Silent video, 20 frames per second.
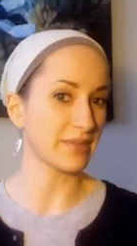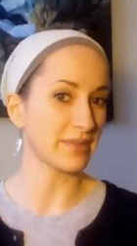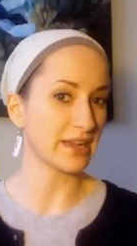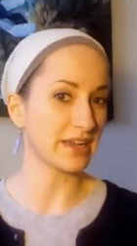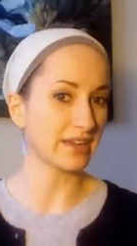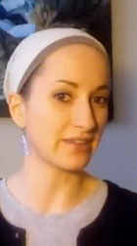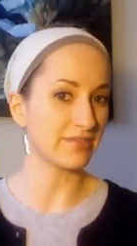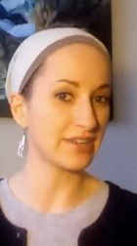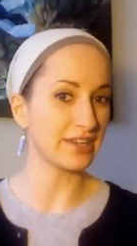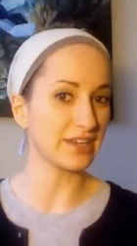
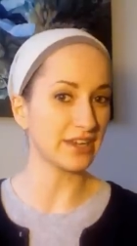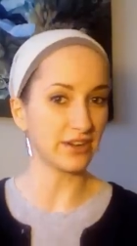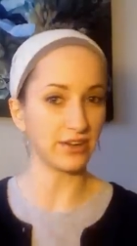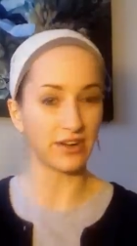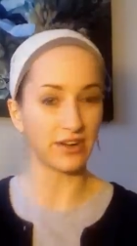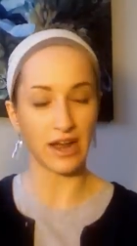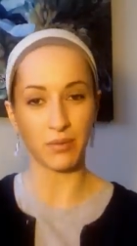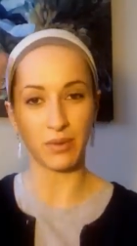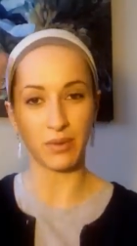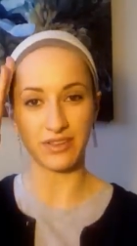making a video,
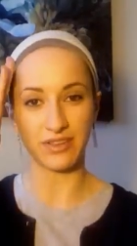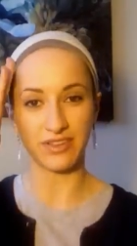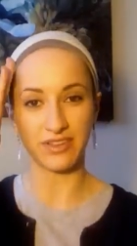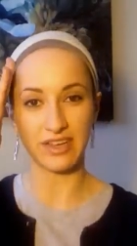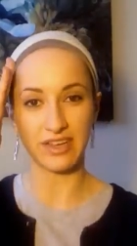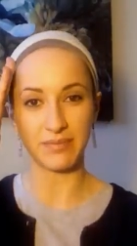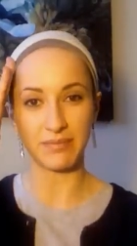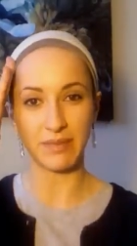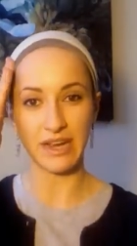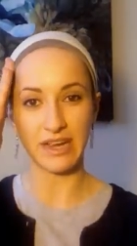I want to
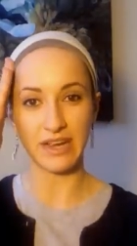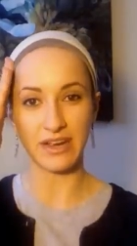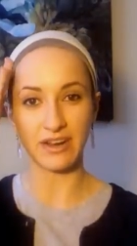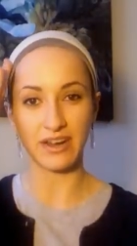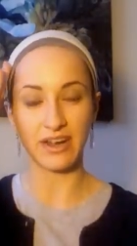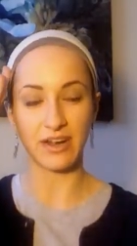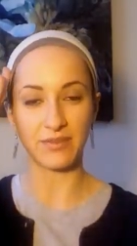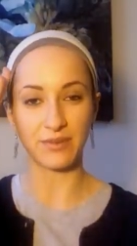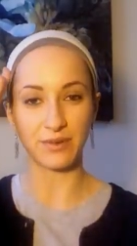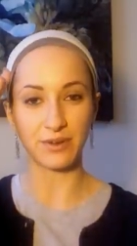keep my hair
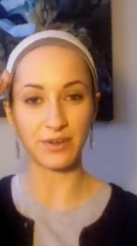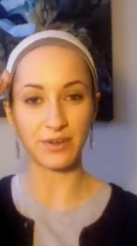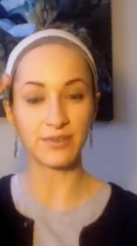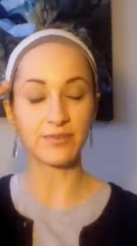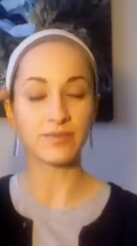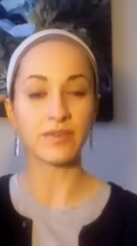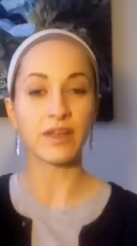covered.